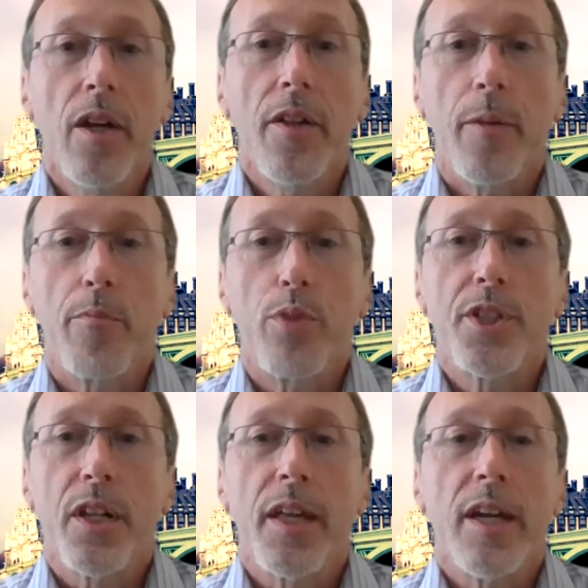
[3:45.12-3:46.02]
Now,
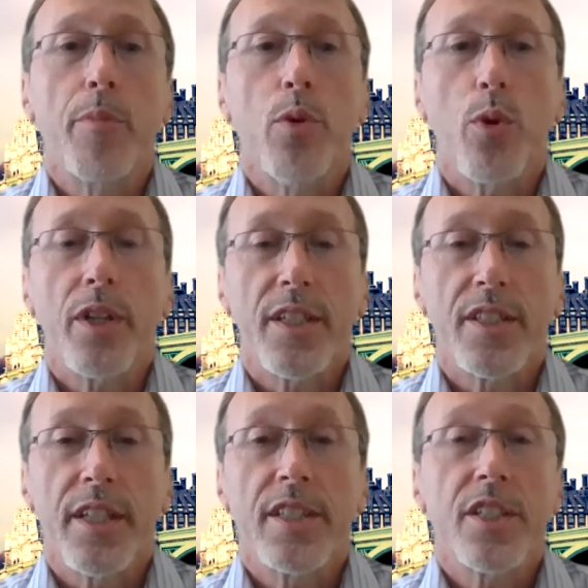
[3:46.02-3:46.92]
Bristol Airport has an
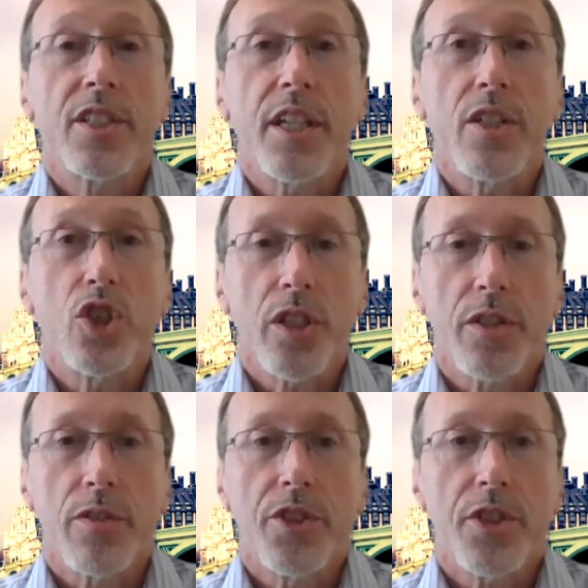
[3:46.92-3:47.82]
existing
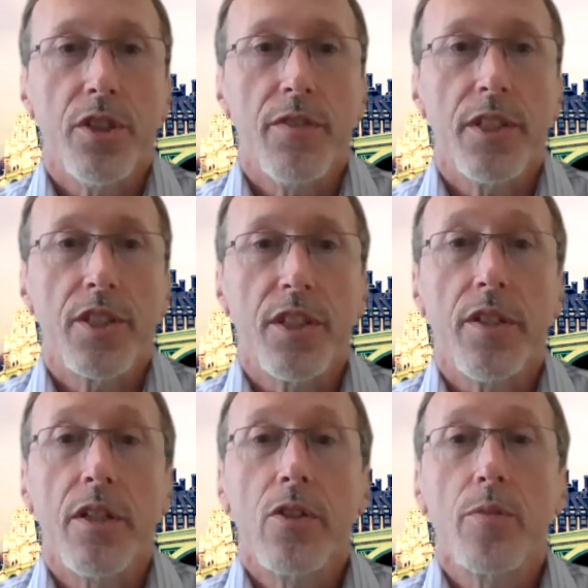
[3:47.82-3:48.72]
shuttle service that
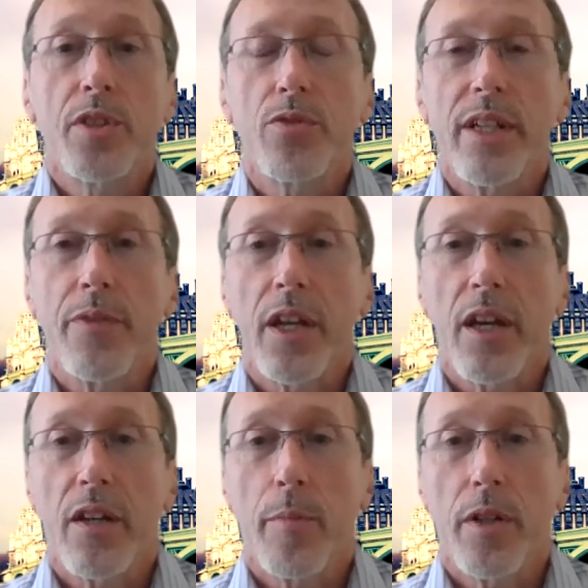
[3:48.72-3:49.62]
loops around the
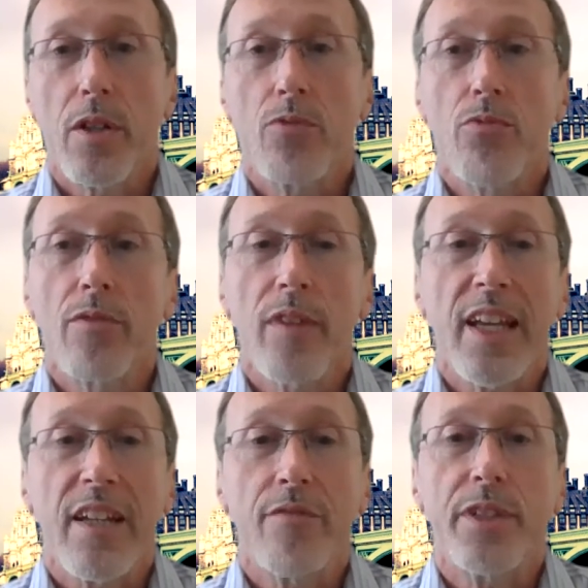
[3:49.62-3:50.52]
car park
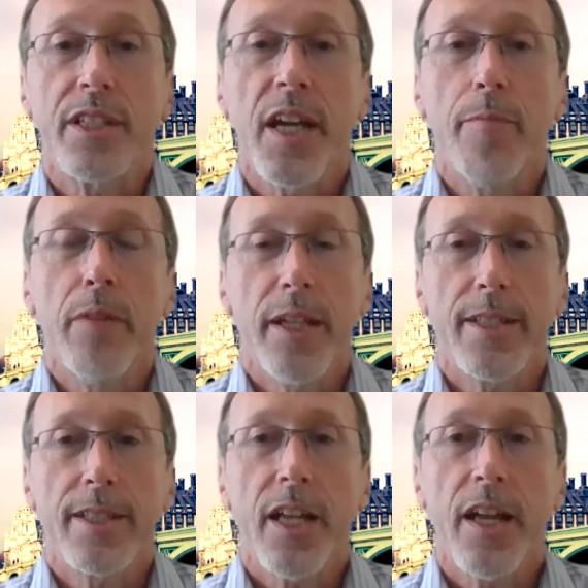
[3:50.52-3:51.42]
roughly every 10 minutes.